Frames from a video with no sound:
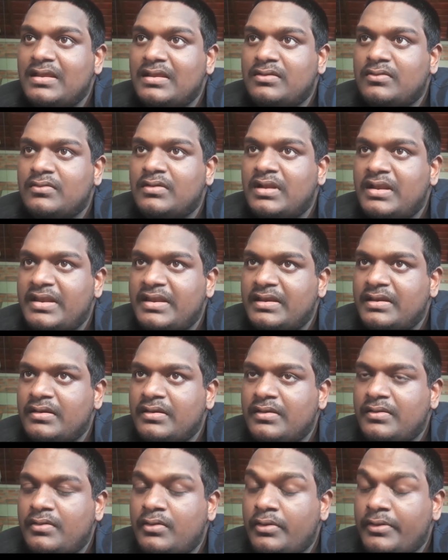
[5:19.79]

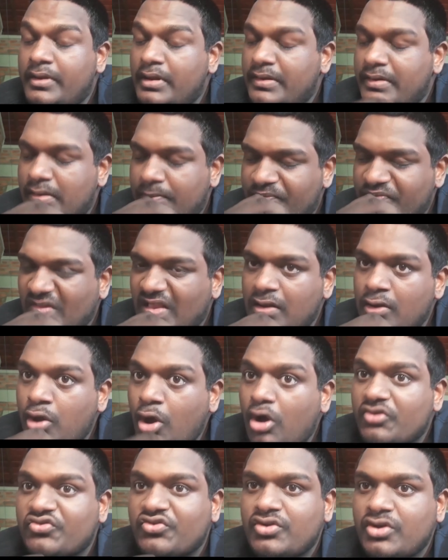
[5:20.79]
the
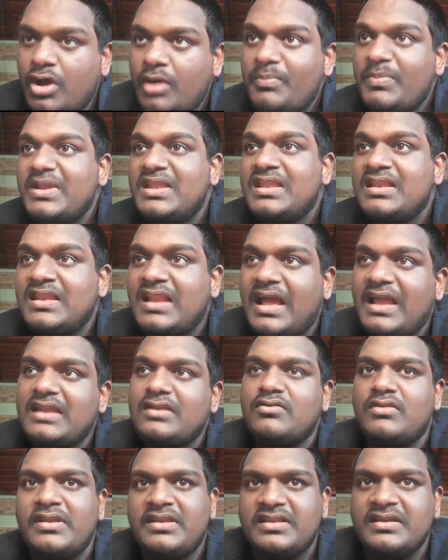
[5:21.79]
law should not be denied
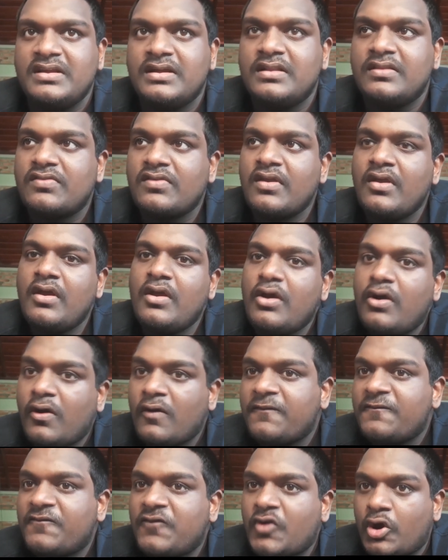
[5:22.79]
to litigants
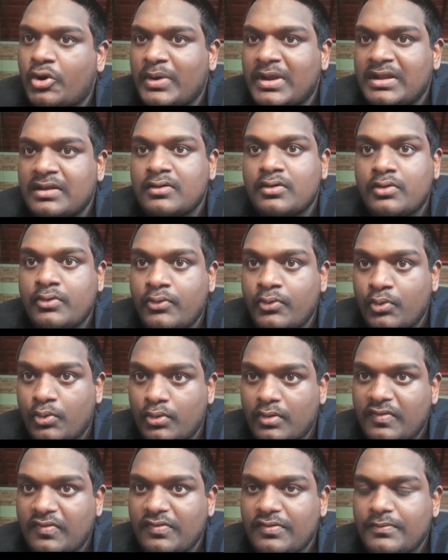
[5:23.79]
of foreign
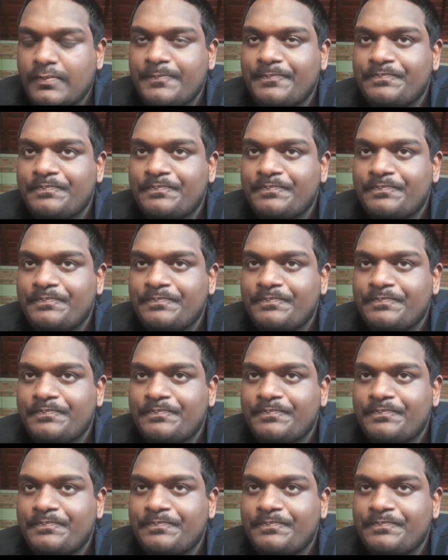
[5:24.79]
courts.